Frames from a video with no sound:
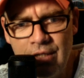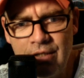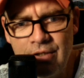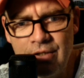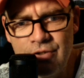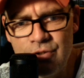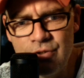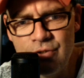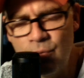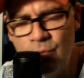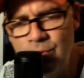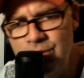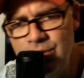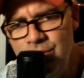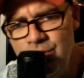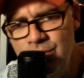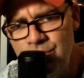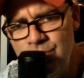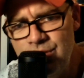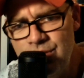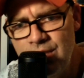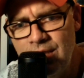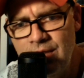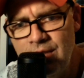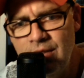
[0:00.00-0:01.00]
And so when right. you
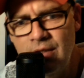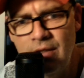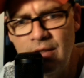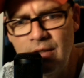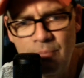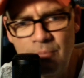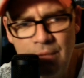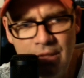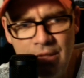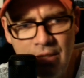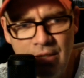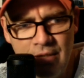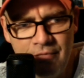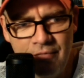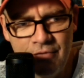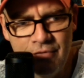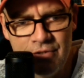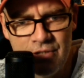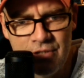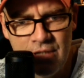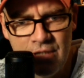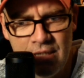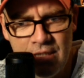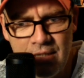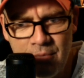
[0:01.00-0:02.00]
said midlife is
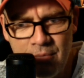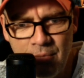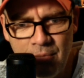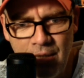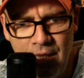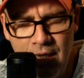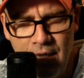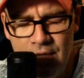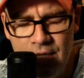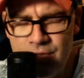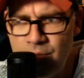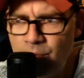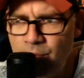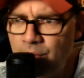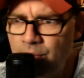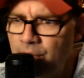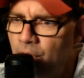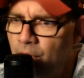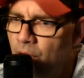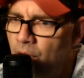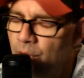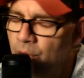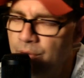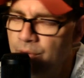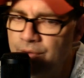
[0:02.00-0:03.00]
kicking my ass, I went,
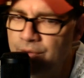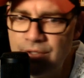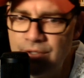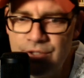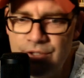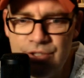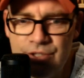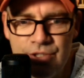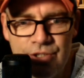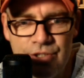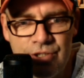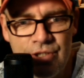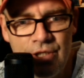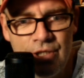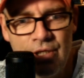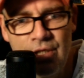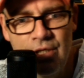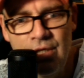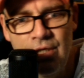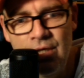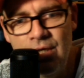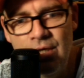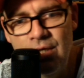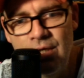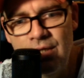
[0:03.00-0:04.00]
oh, this is
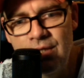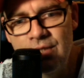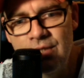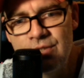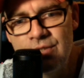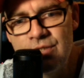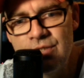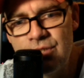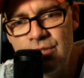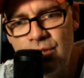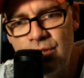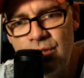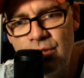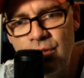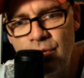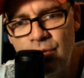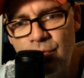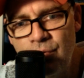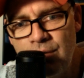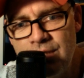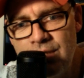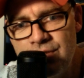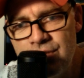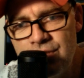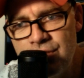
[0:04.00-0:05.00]
this is
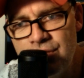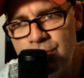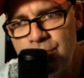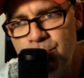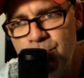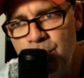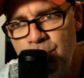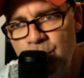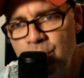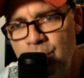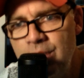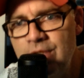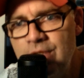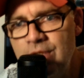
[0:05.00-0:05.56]
crazy spooky.